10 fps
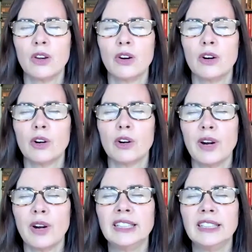Or
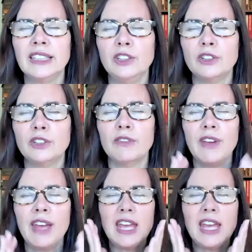cradling your
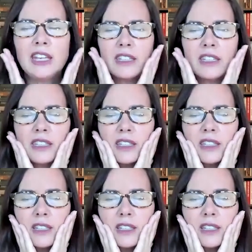face.